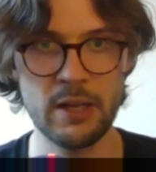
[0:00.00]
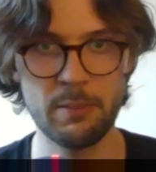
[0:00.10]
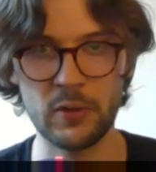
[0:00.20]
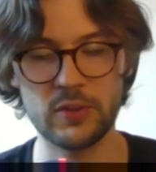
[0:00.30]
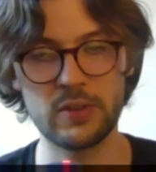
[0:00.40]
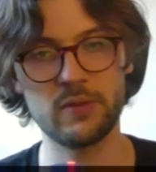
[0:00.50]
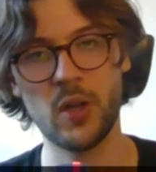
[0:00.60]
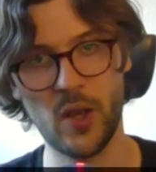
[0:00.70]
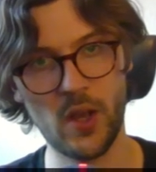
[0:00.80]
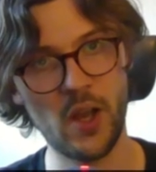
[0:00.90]
But
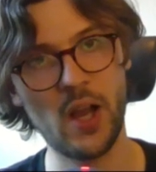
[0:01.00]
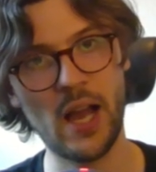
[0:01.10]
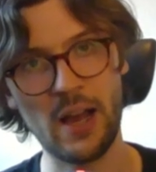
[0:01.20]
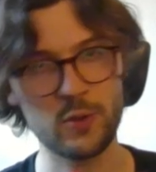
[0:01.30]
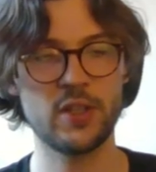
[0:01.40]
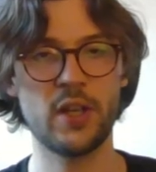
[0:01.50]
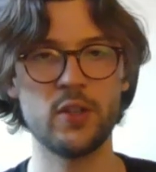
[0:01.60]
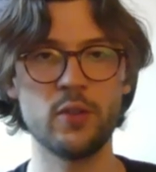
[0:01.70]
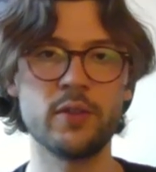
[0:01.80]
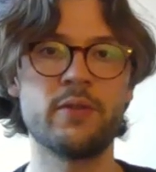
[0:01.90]
outside
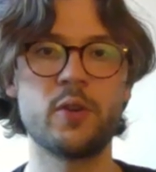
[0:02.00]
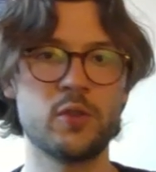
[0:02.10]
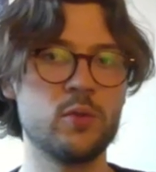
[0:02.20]
of the first 2